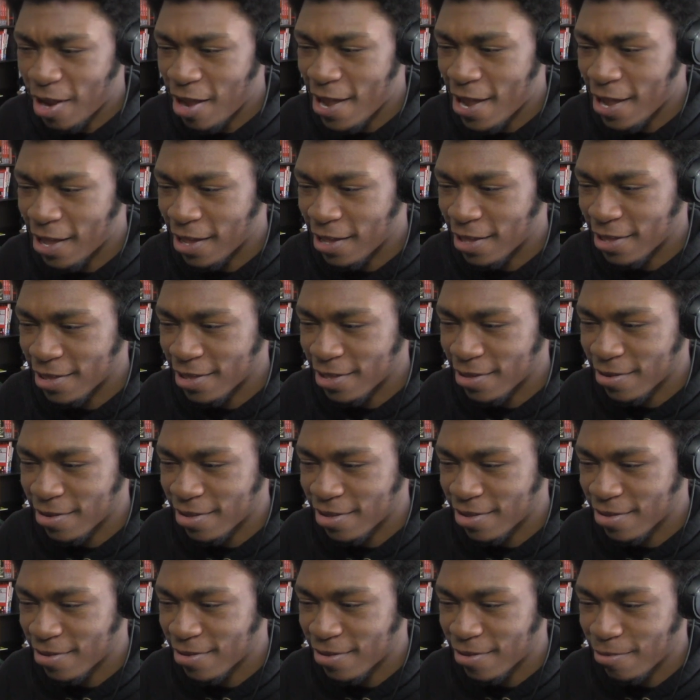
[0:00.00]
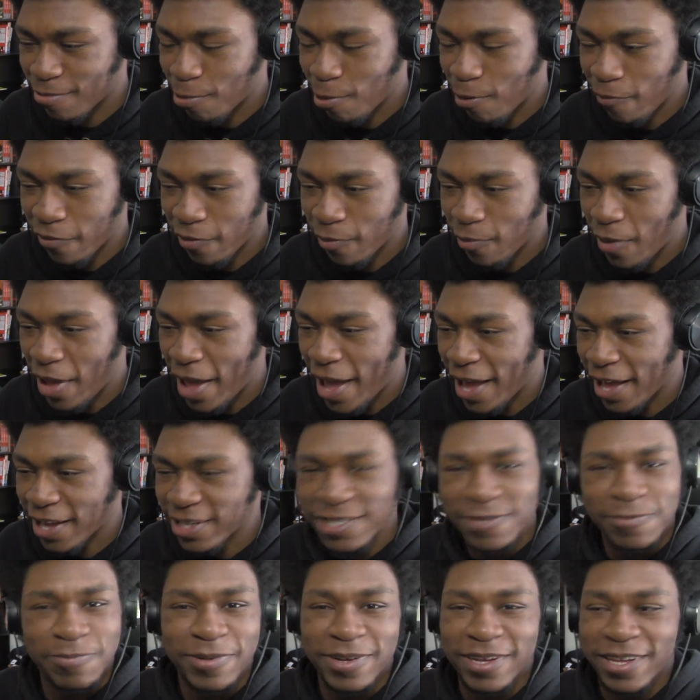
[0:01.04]
and more of a
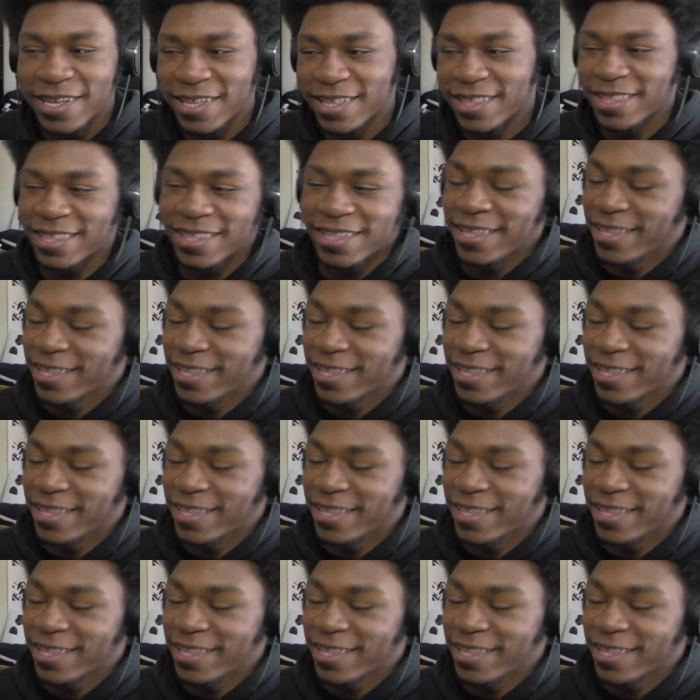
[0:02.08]
match, but